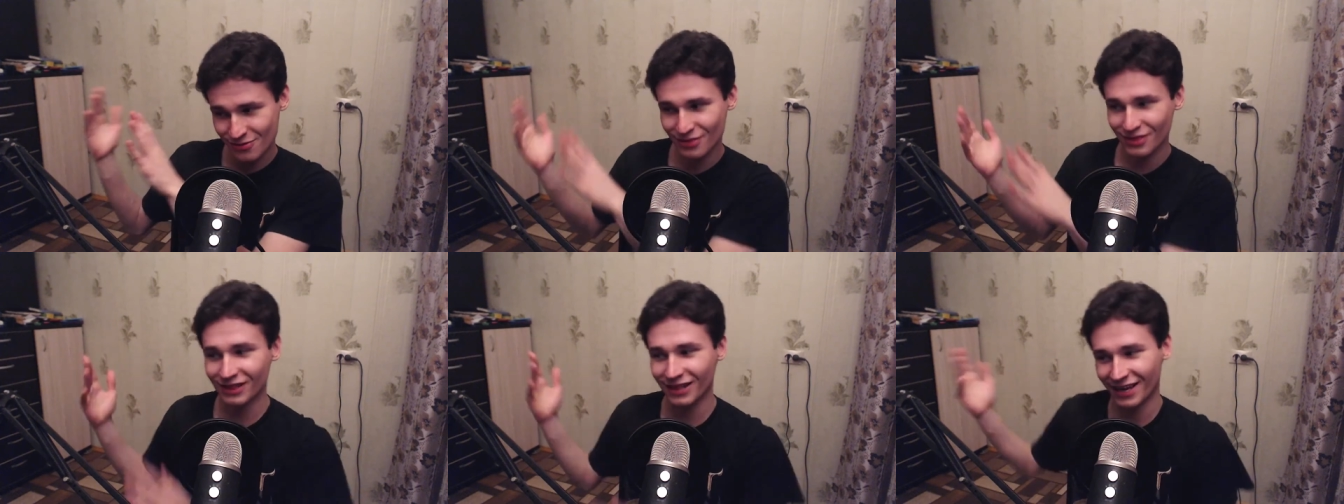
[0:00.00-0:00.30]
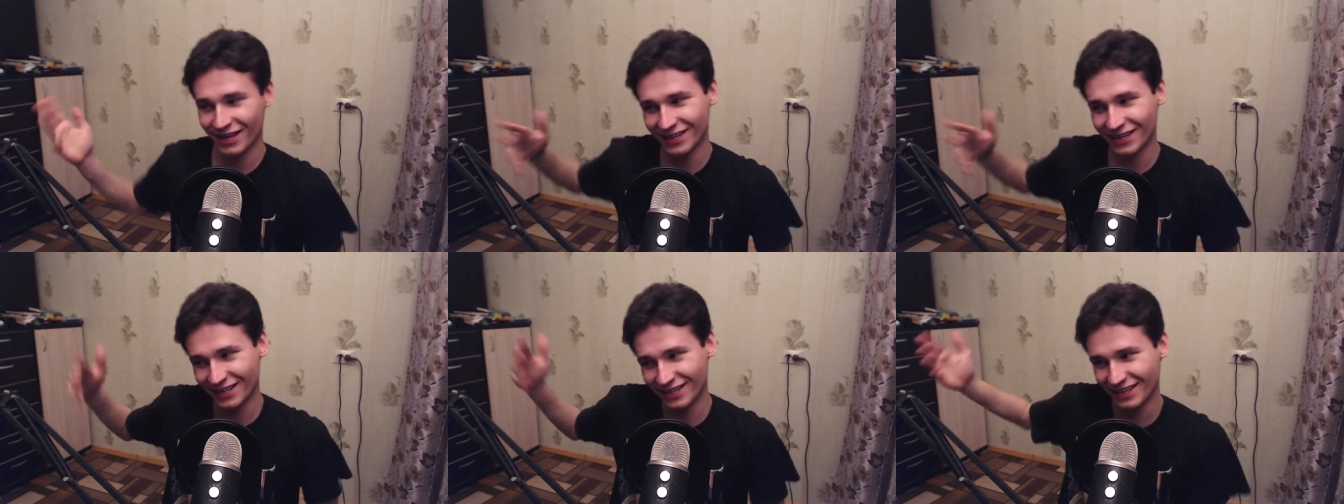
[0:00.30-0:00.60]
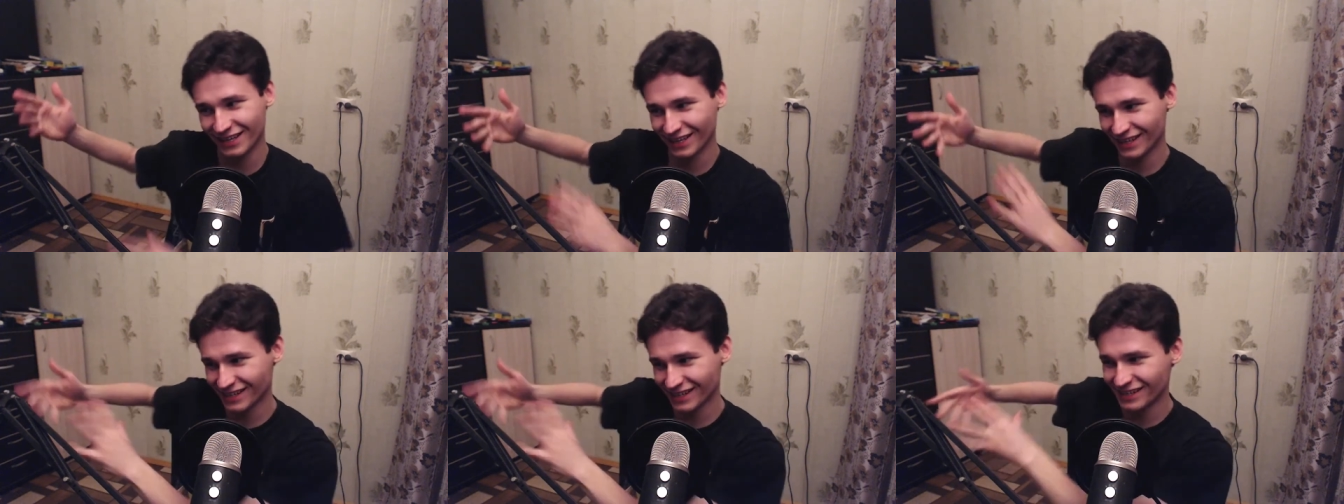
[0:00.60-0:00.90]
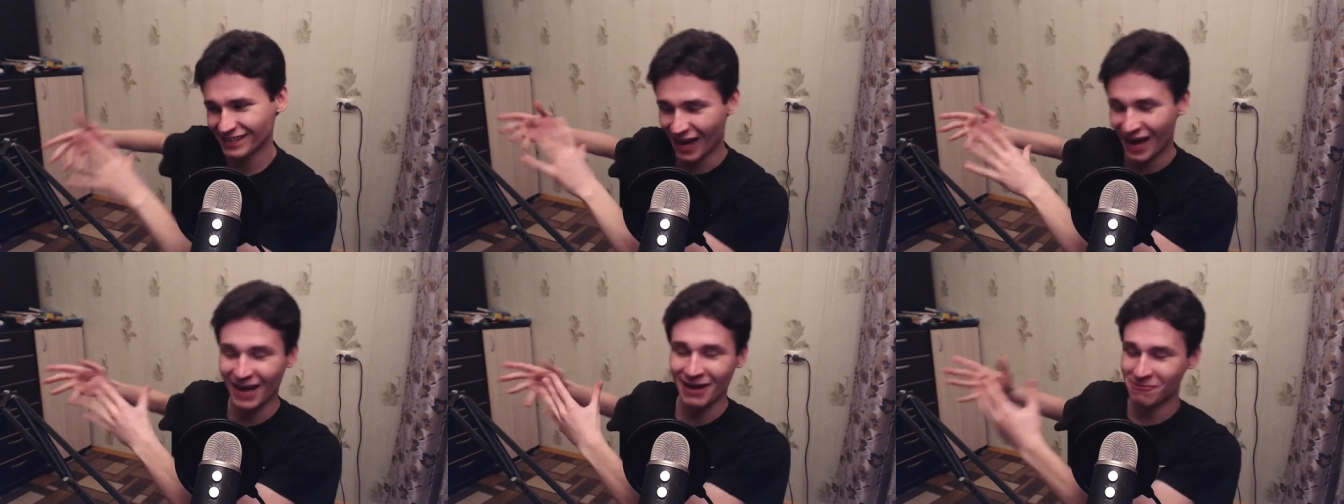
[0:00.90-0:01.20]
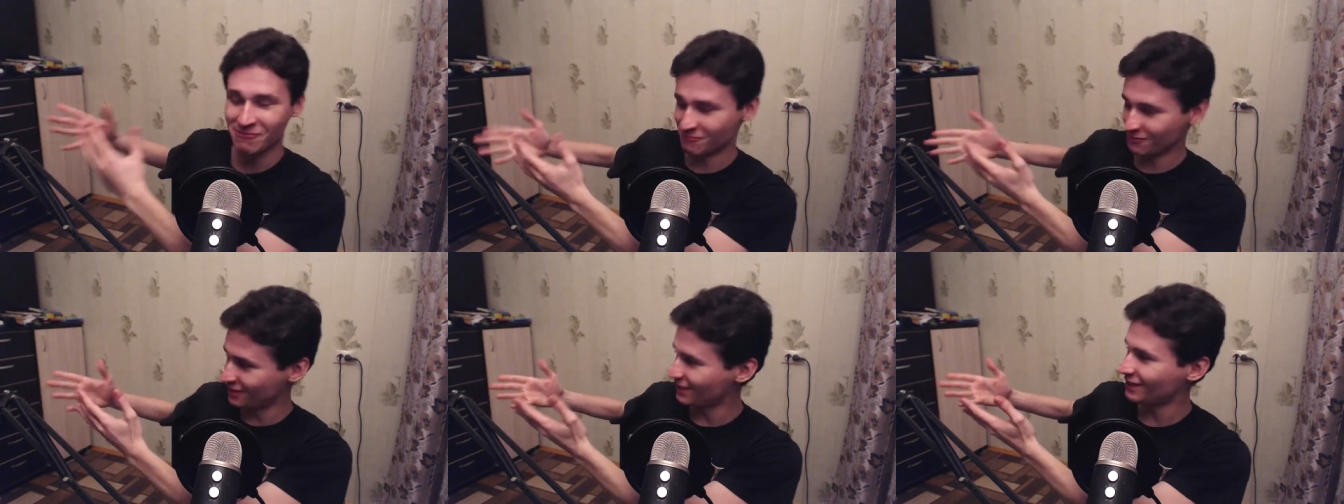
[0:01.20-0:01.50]
like
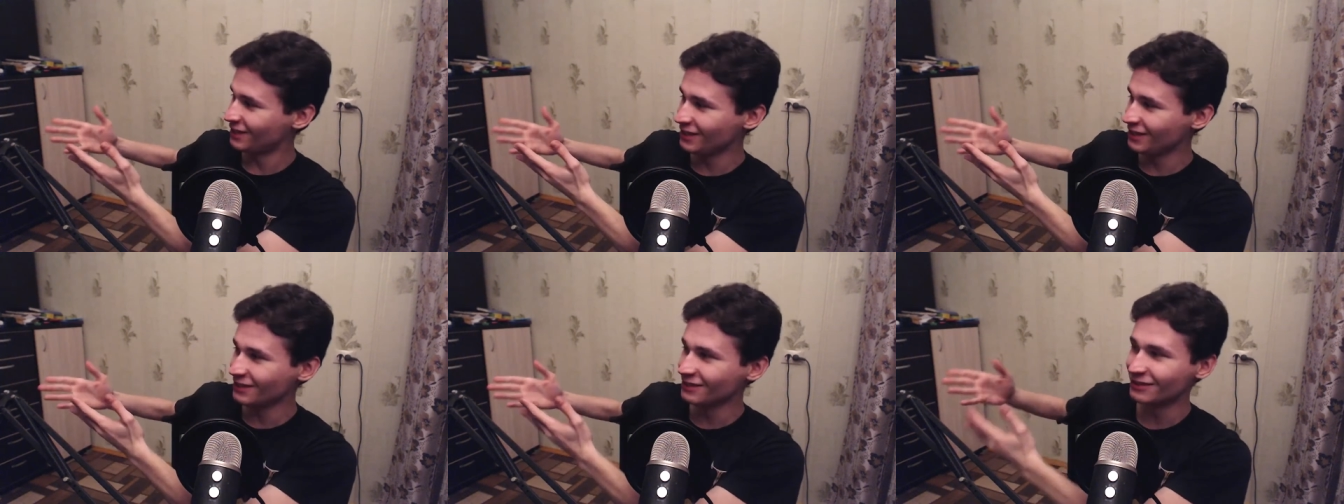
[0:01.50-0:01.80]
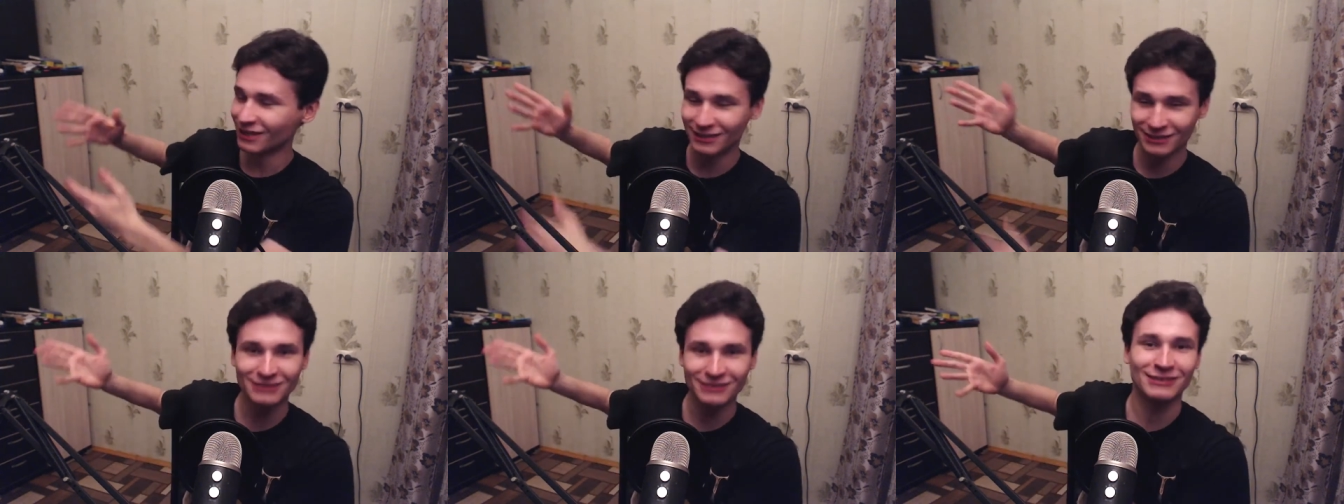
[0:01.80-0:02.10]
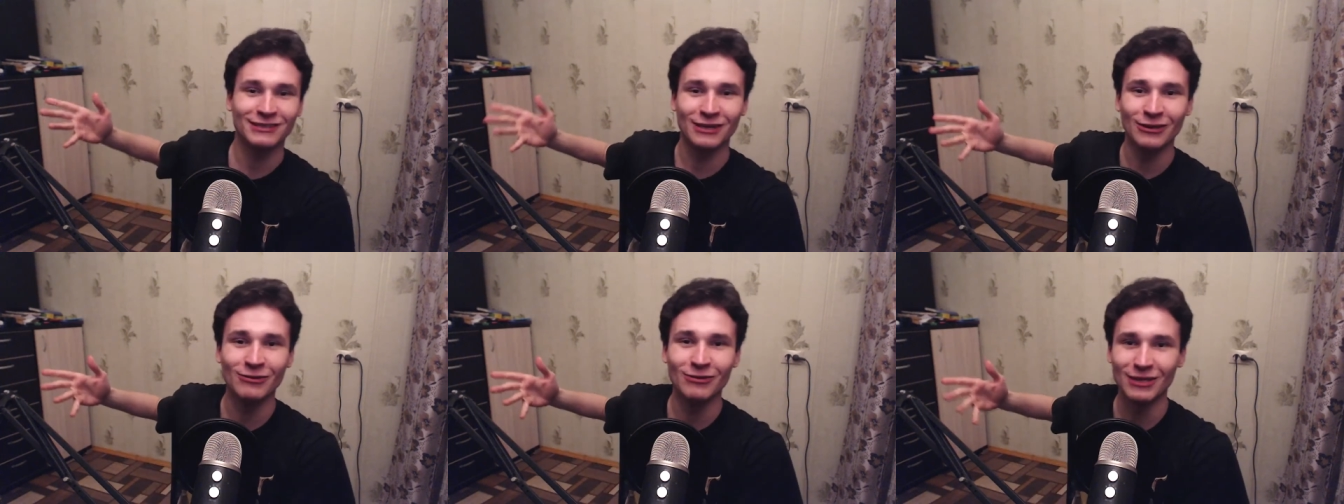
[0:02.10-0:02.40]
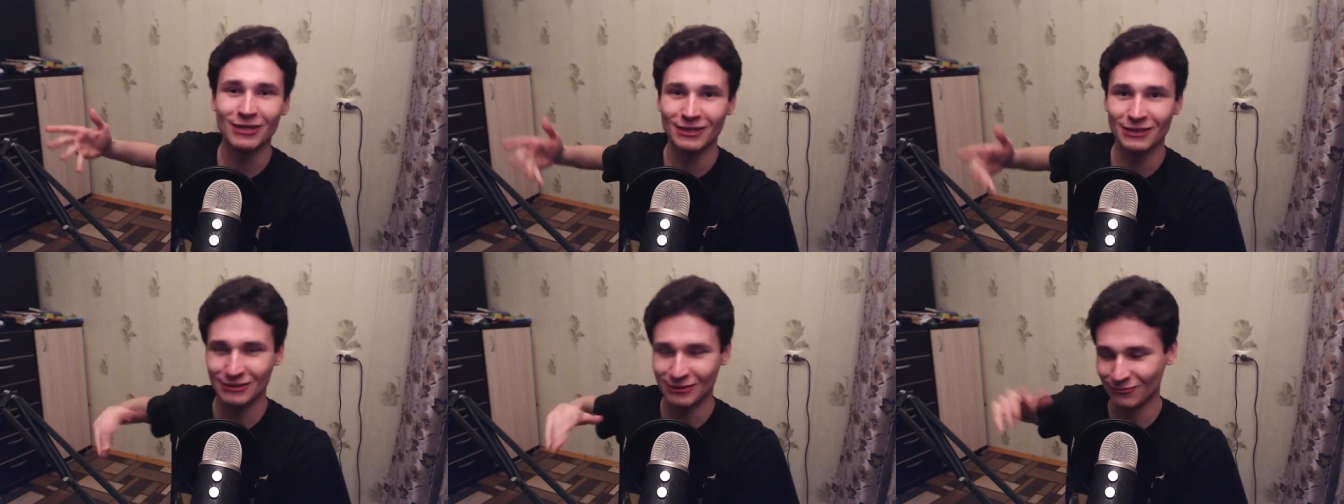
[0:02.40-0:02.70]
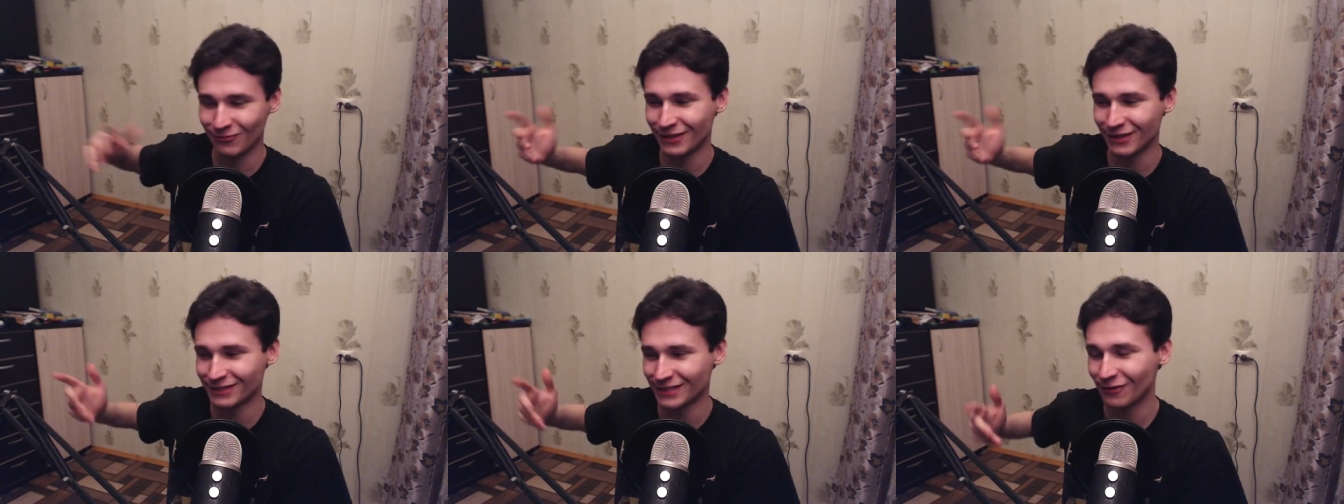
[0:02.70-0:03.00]
I'm here and looking to
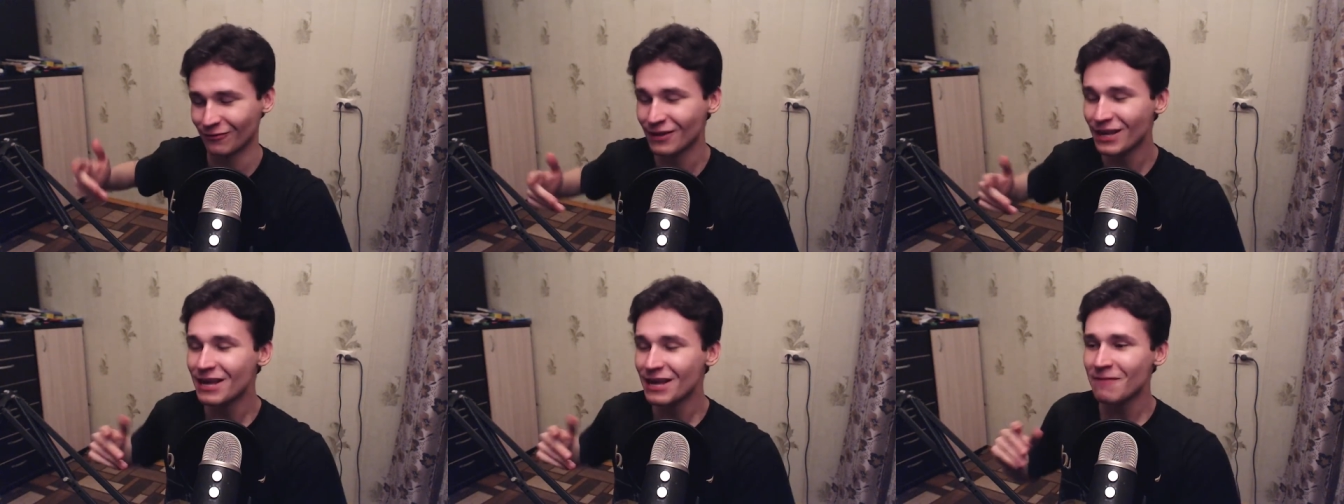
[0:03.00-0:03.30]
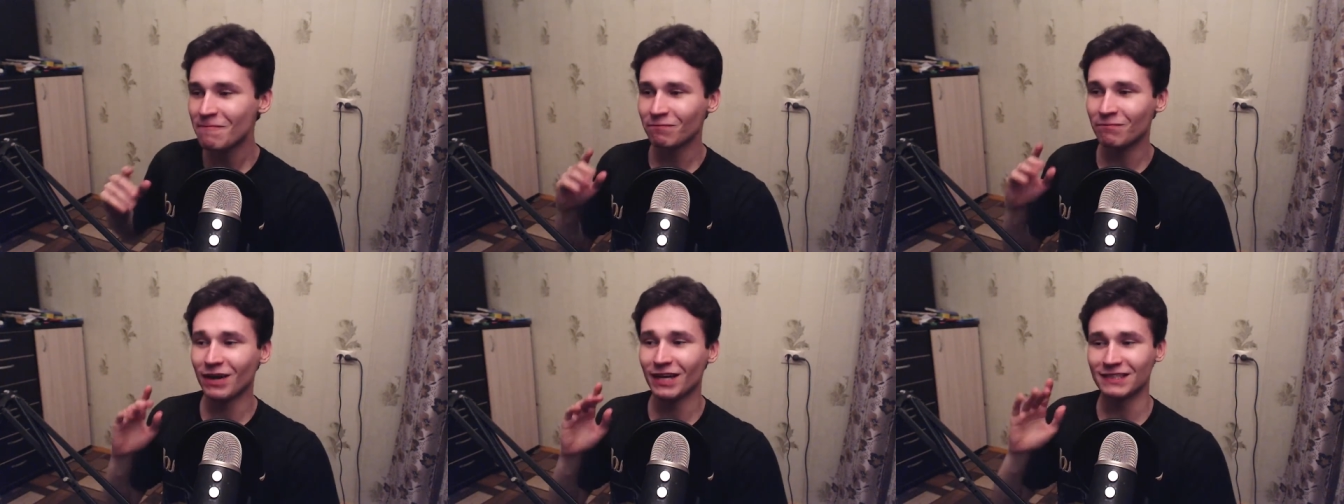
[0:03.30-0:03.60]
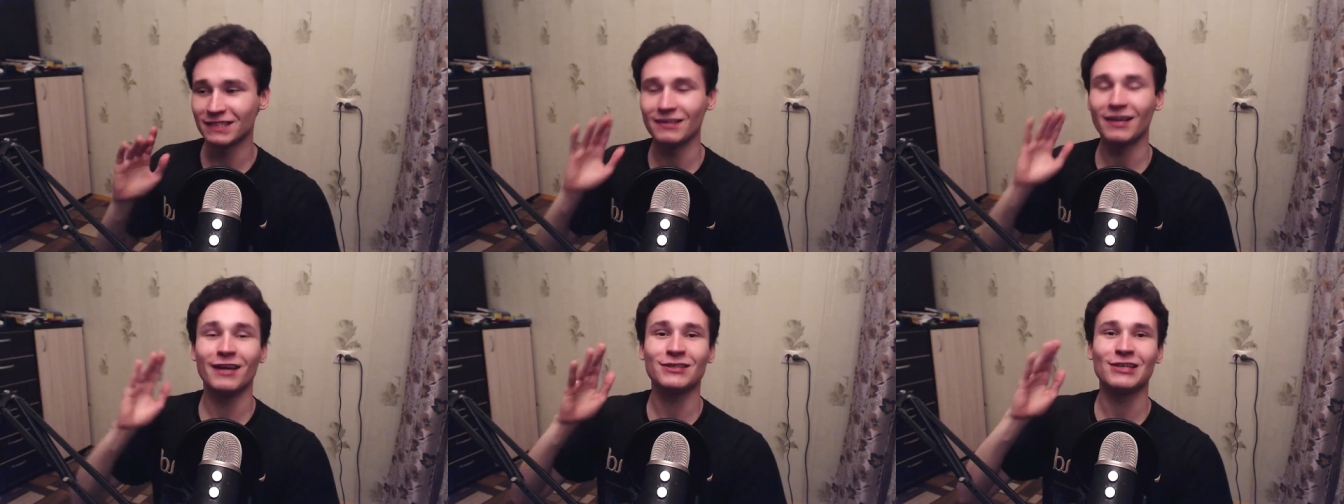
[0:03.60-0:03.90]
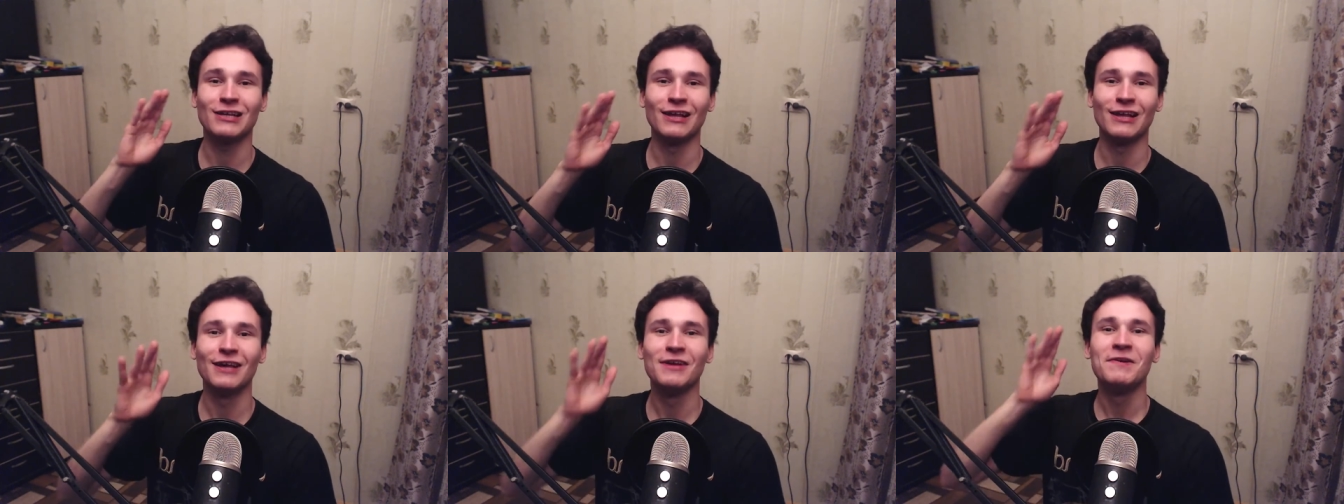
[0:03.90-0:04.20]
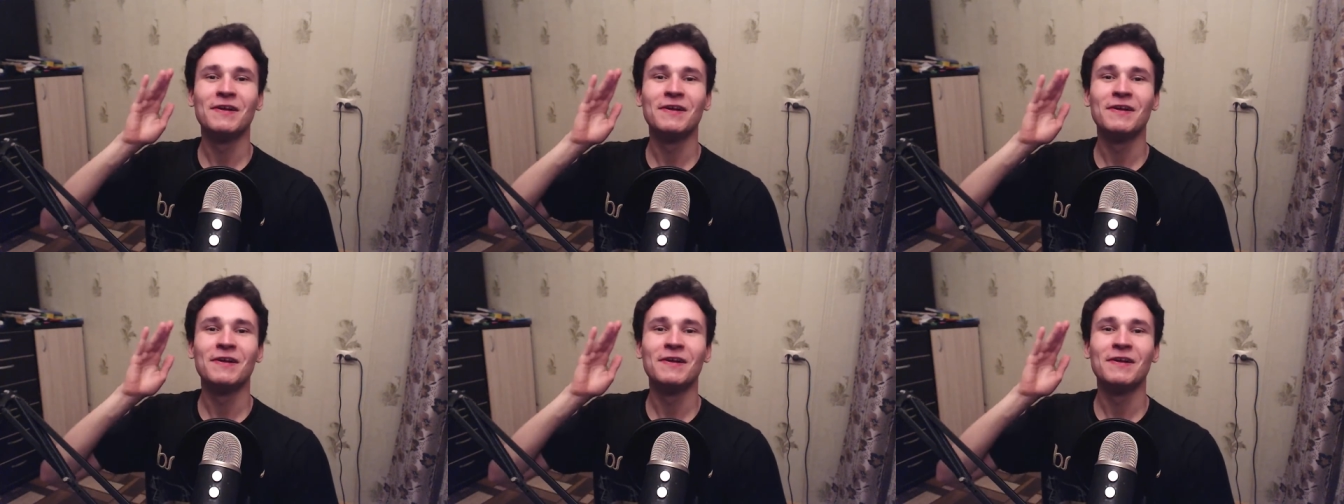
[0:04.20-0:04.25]
myself, but actually